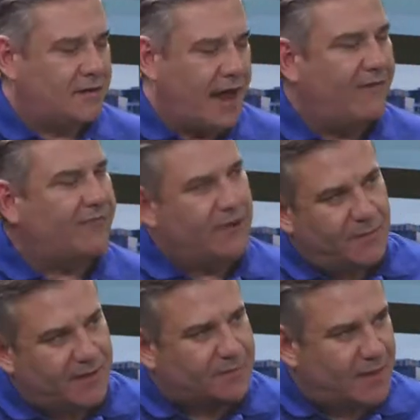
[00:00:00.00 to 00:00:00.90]
after he
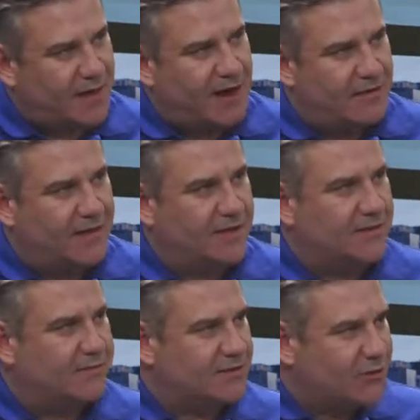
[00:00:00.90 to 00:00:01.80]
beats me there, then
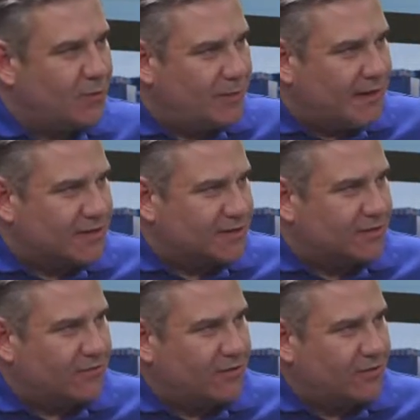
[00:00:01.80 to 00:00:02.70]
there was the Koopy dolls. You
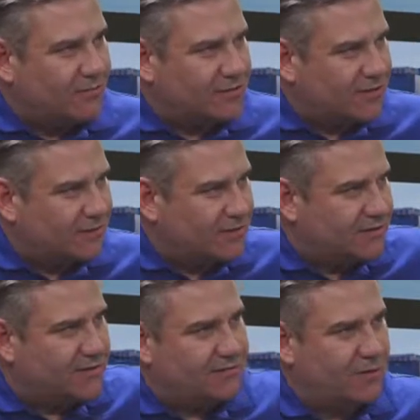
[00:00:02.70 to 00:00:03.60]
throw them, so
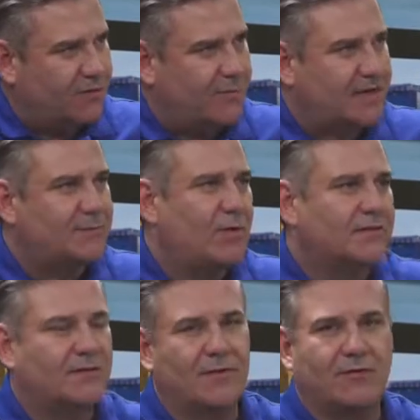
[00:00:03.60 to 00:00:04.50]
you throw the baseball.
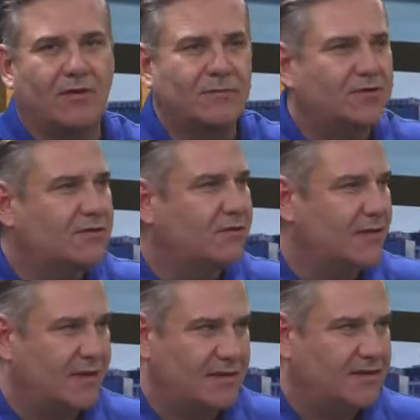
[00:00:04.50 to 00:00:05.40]
So I'm like, well, I'm
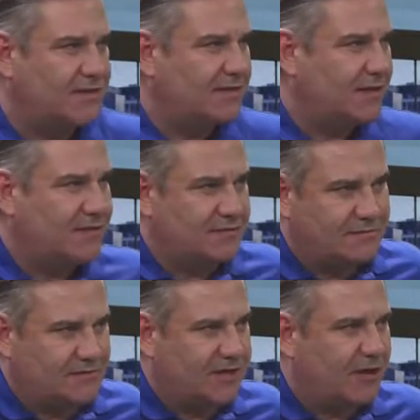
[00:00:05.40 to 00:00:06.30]
surely gonna. He's he's
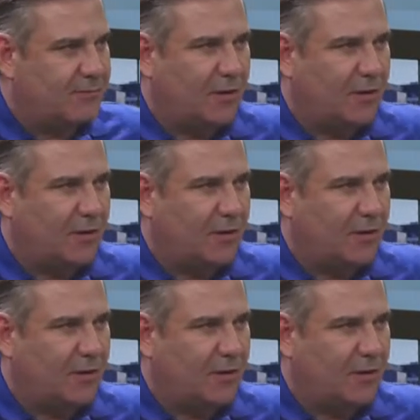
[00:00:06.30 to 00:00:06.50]
southpaw.